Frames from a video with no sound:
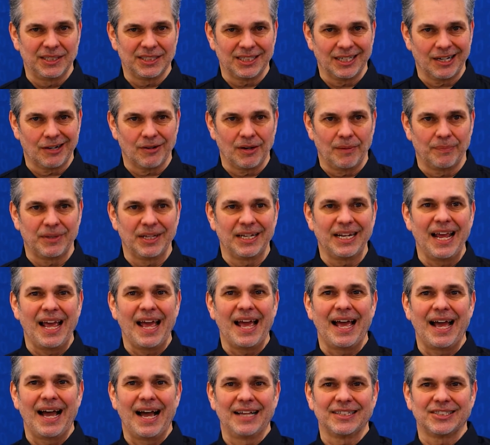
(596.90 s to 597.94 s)
is encrypted
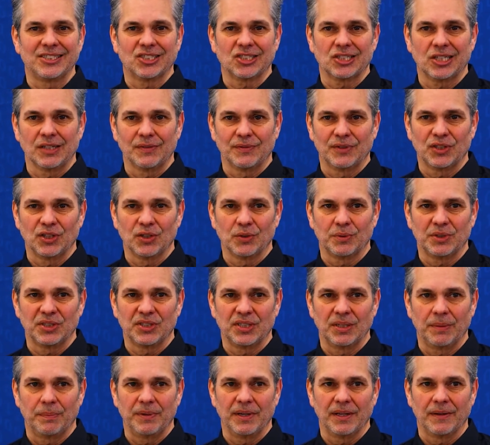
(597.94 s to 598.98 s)
as it's delivered to the
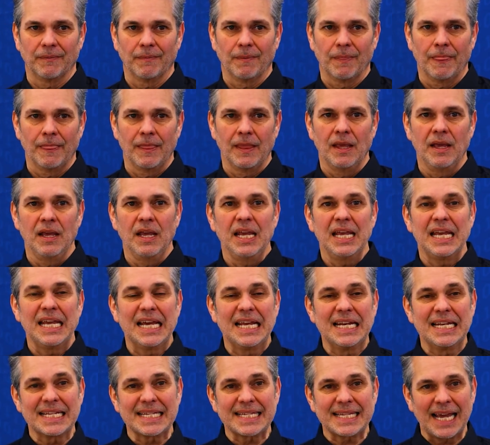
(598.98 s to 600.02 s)
recipient.
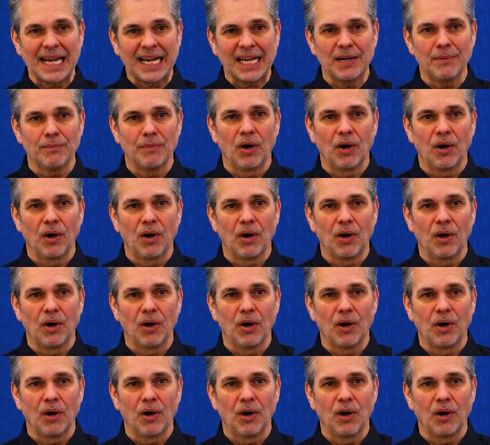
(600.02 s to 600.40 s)
In the second